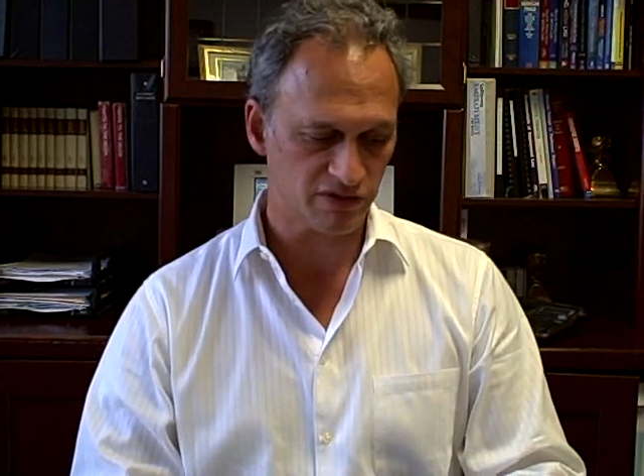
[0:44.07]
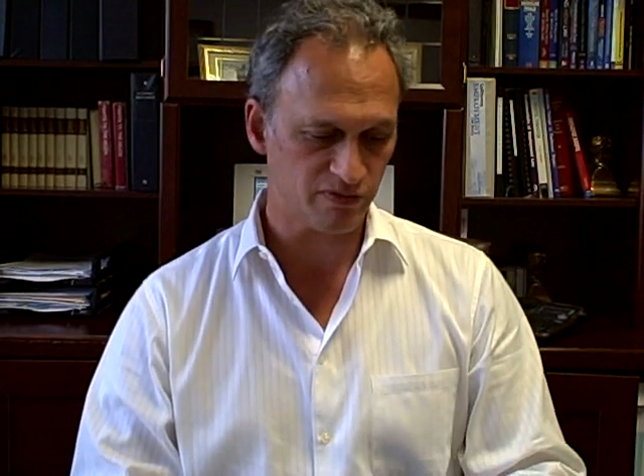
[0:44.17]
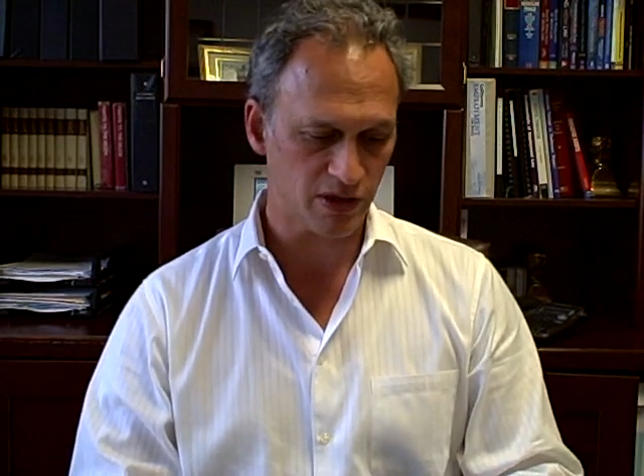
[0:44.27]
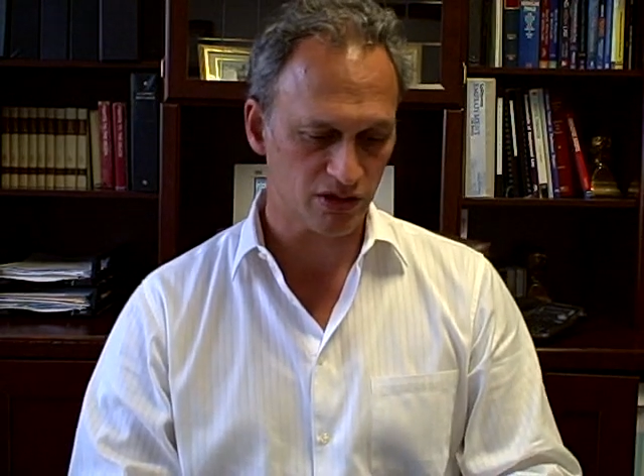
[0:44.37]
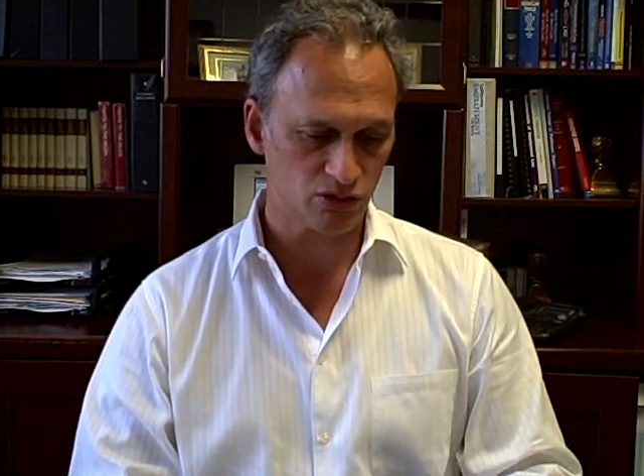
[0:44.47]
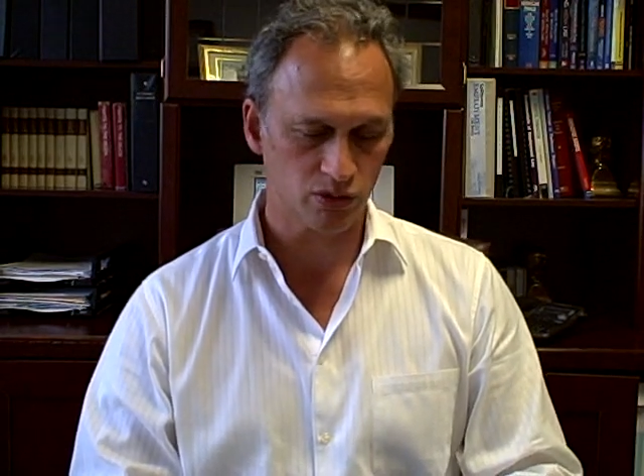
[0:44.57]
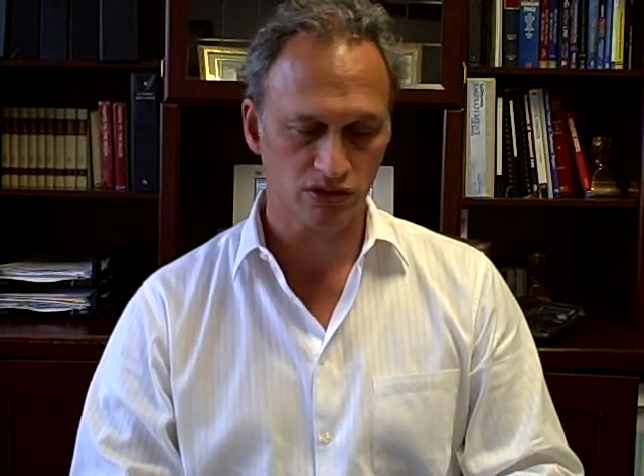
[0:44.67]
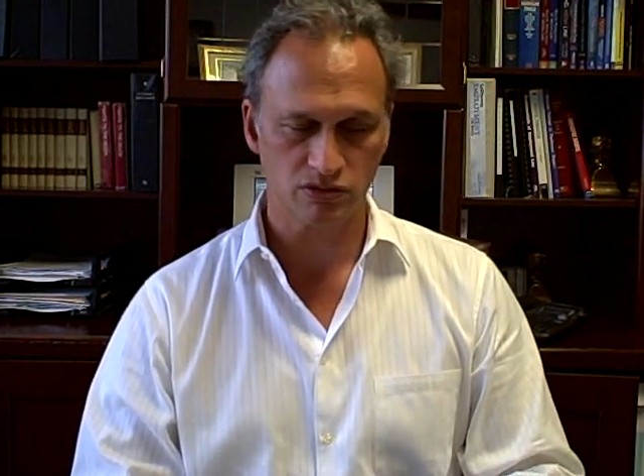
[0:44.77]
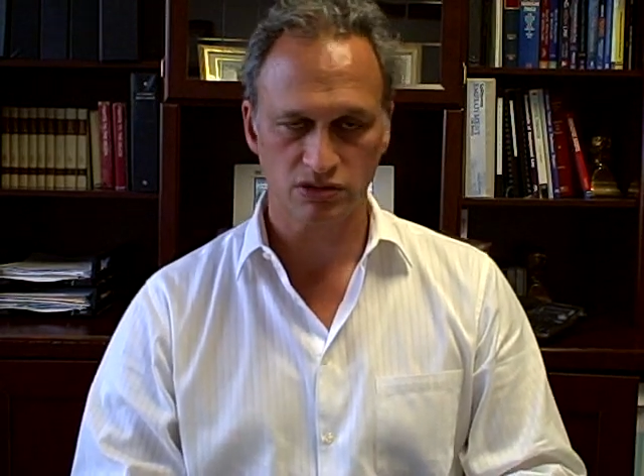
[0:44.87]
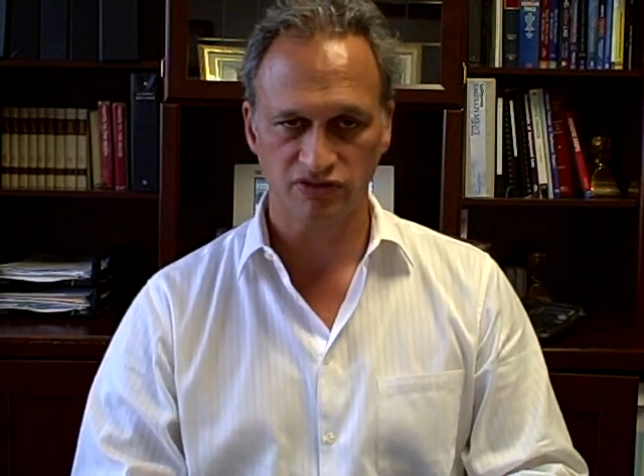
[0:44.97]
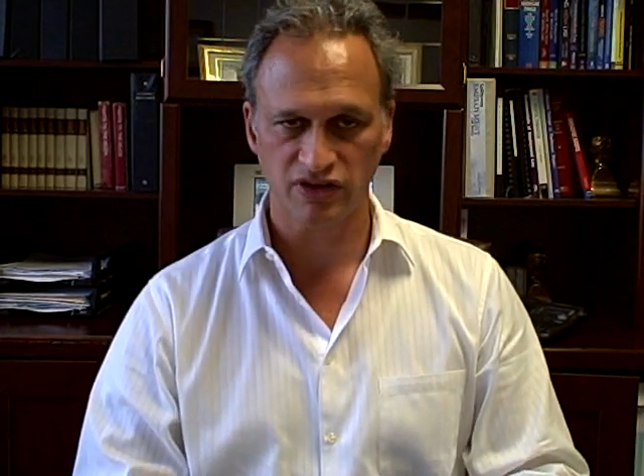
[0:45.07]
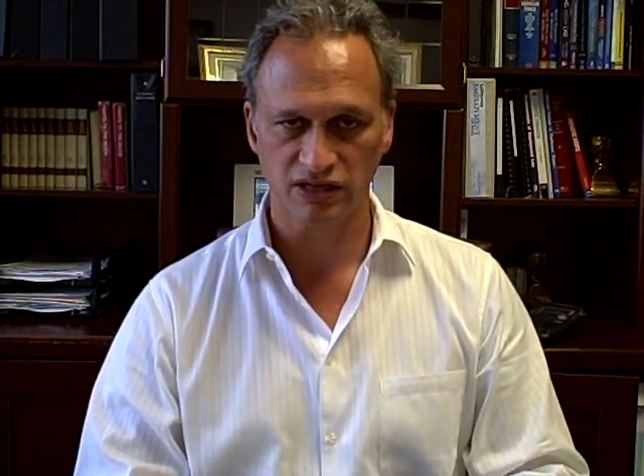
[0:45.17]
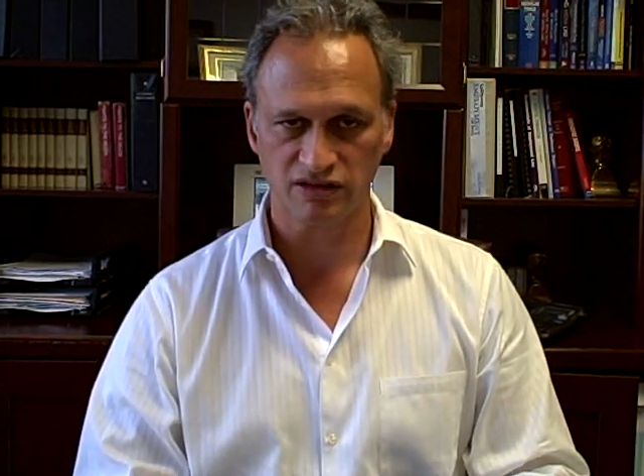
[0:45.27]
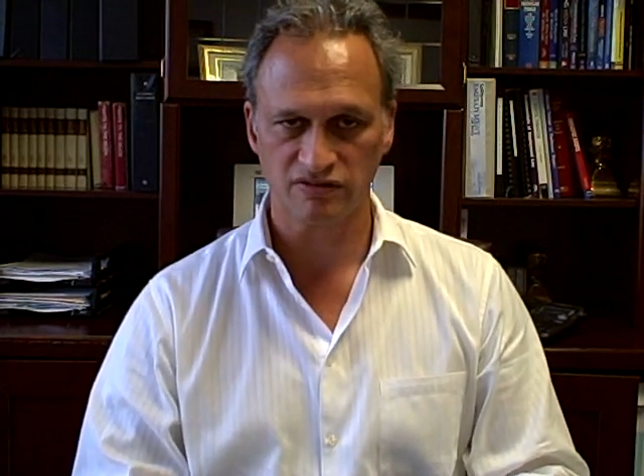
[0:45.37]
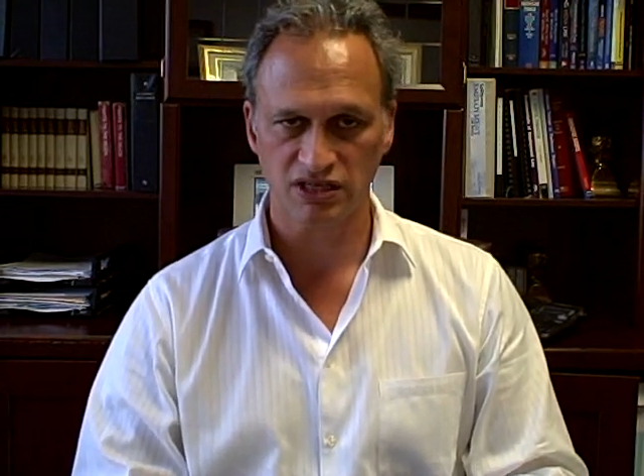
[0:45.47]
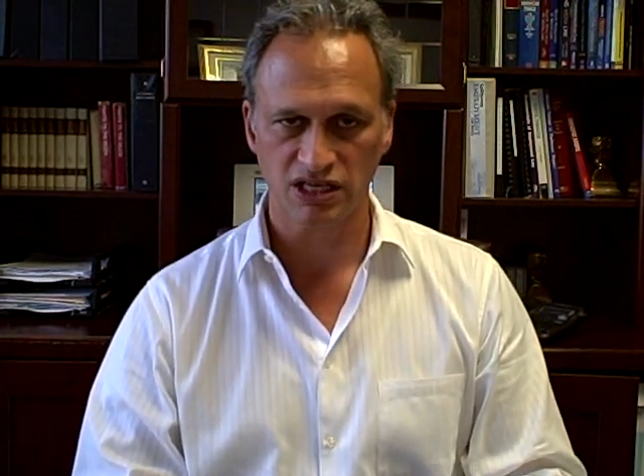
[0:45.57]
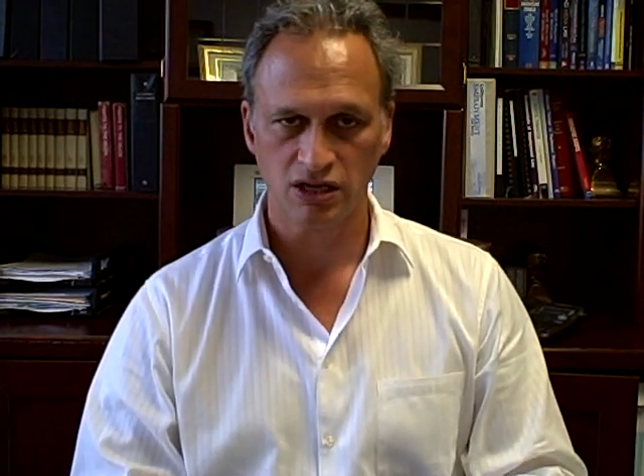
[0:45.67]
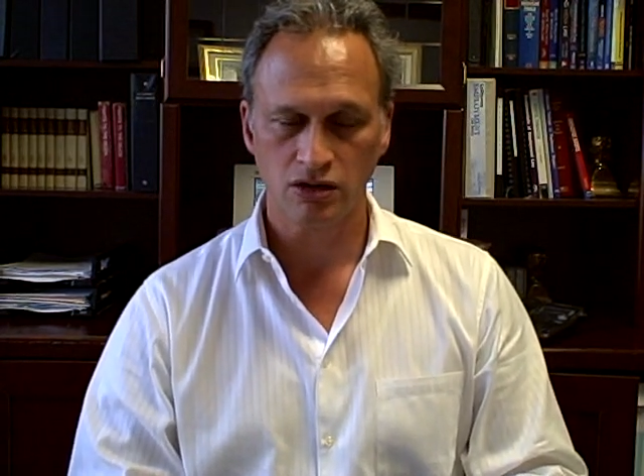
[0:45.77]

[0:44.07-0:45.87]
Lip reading: of marriage, which would effectively